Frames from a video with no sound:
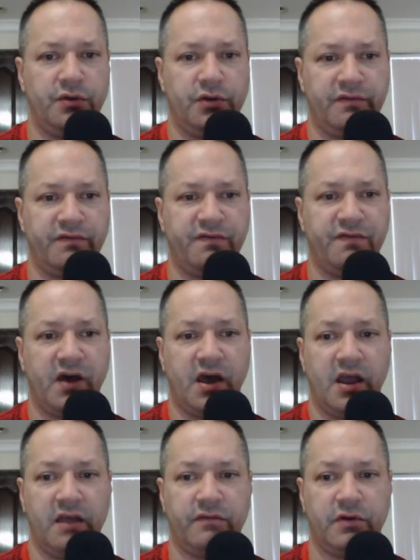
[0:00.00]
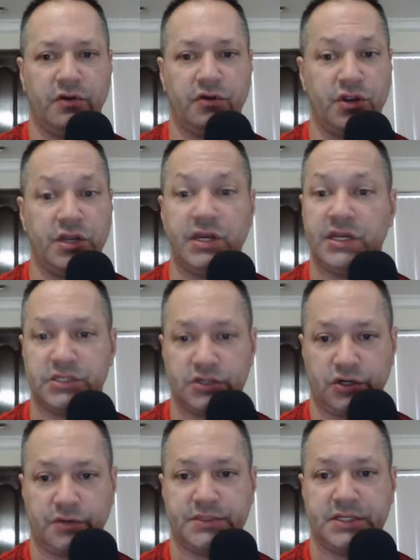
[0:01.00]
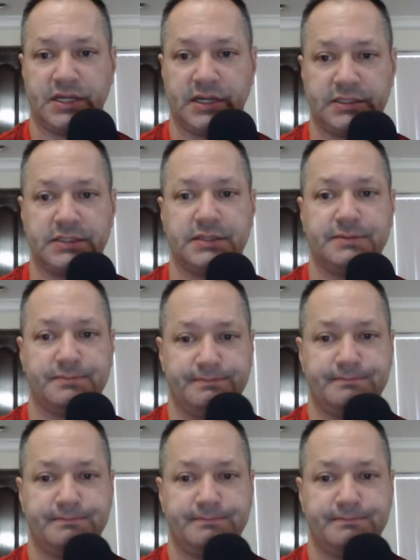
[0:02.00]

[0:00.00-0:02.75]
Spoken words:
35 under any circumstance.